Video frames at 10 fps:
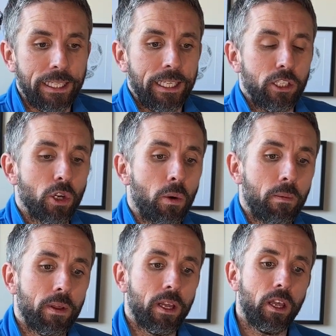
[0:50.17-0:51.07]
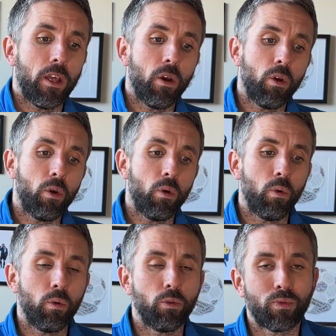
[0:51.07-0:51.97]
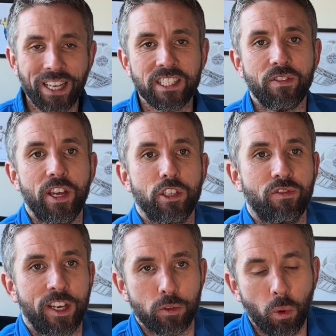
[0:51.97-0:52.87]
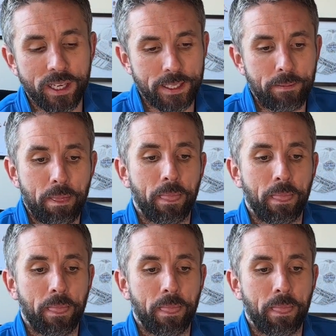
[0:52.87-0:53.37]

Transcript: So, relative age effect, what is it?